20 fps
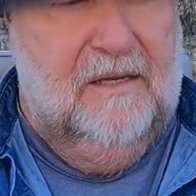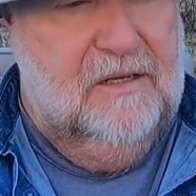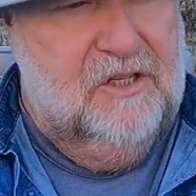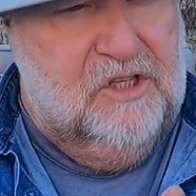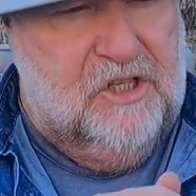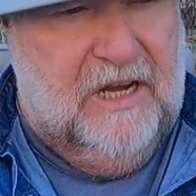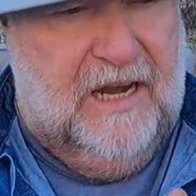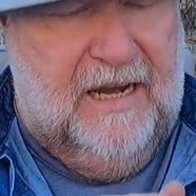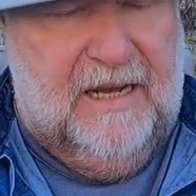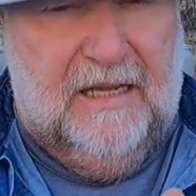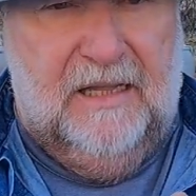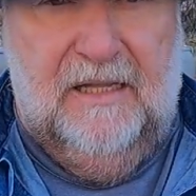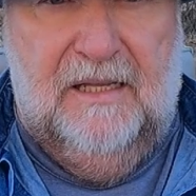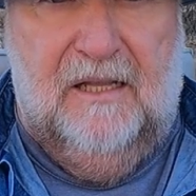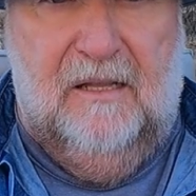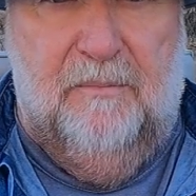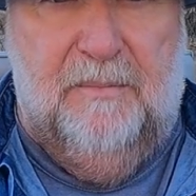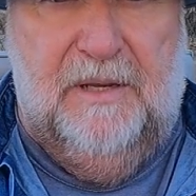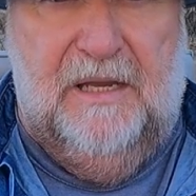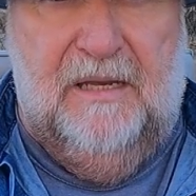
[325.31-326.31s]
Shake it a
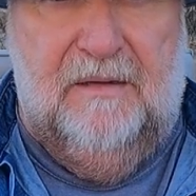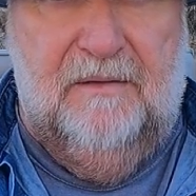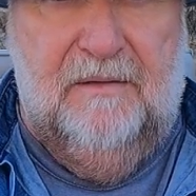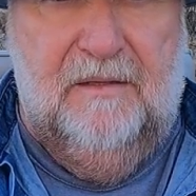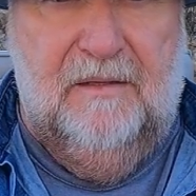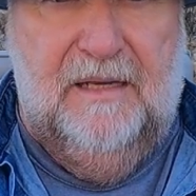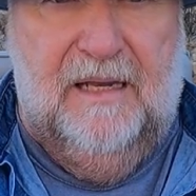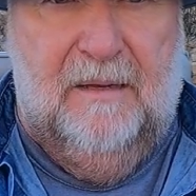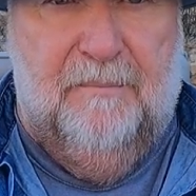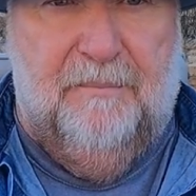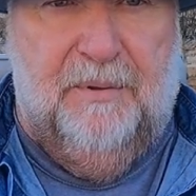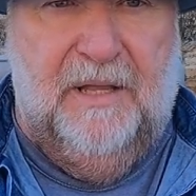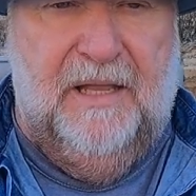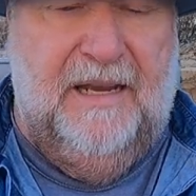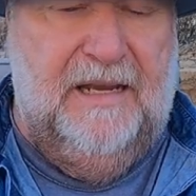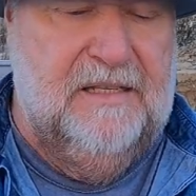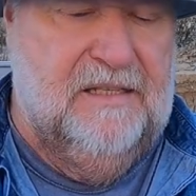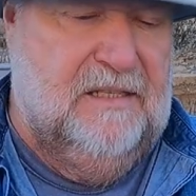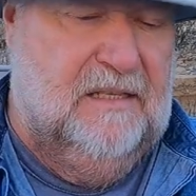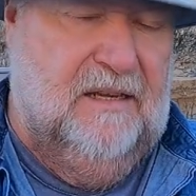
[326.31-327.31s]
little bit in
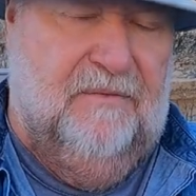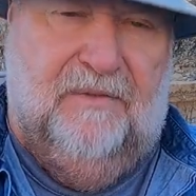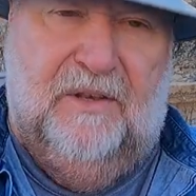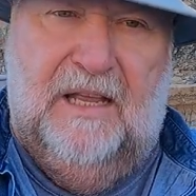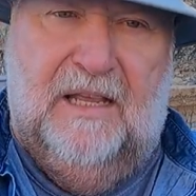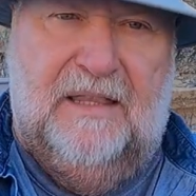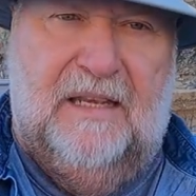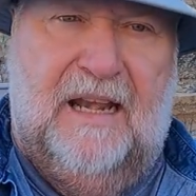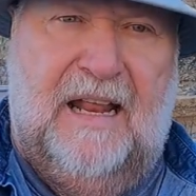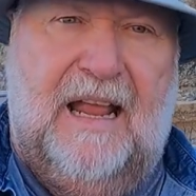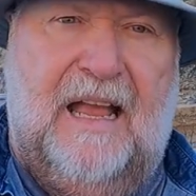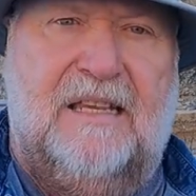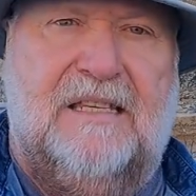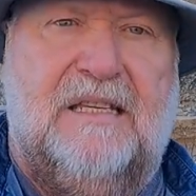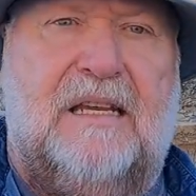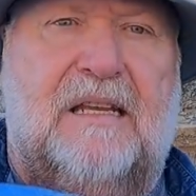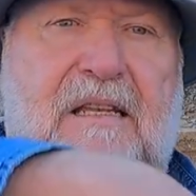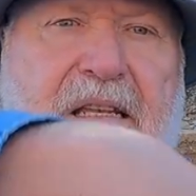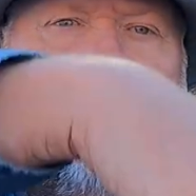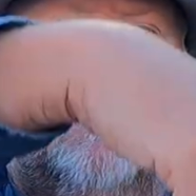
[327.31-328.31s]
place. If nothing
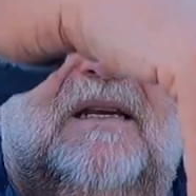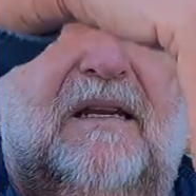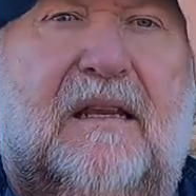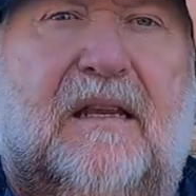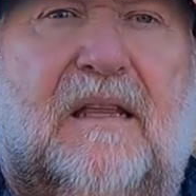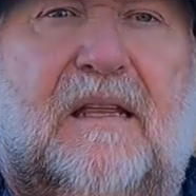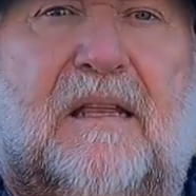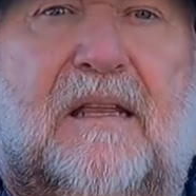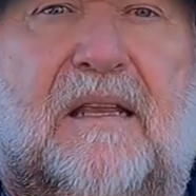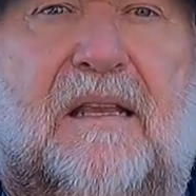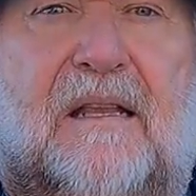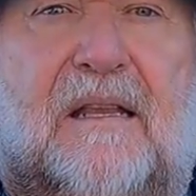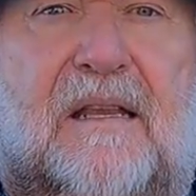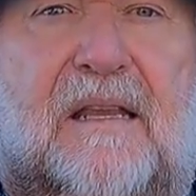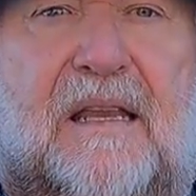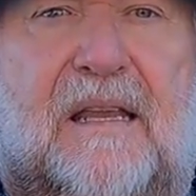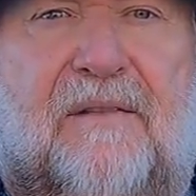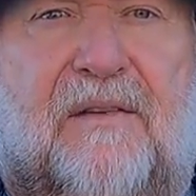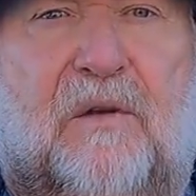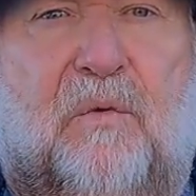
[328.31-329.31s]
has it,
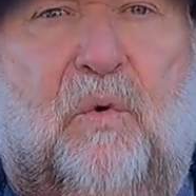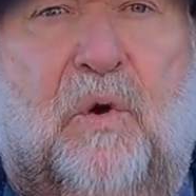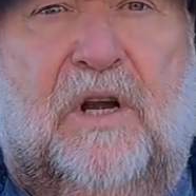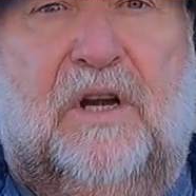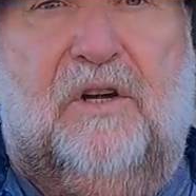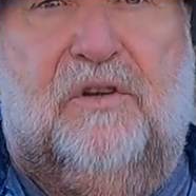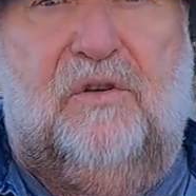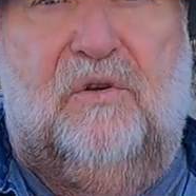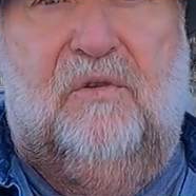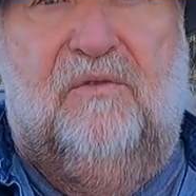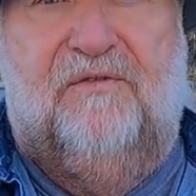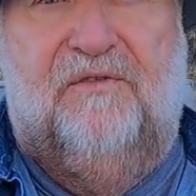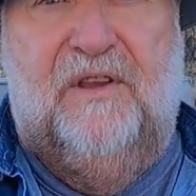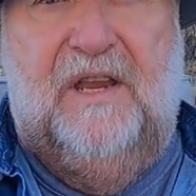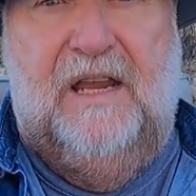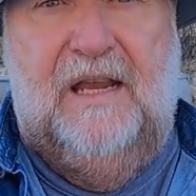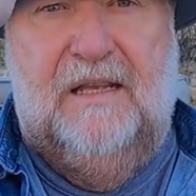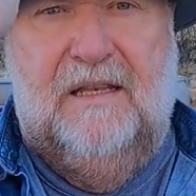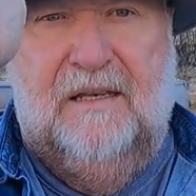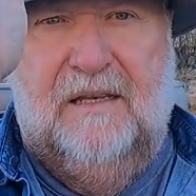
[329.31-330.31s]
give it 1 or 2
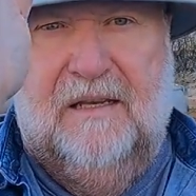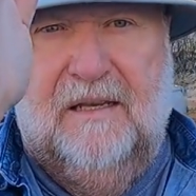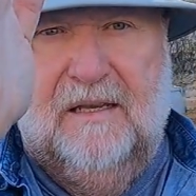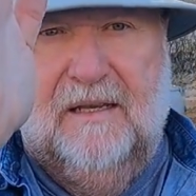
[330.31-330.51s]
feet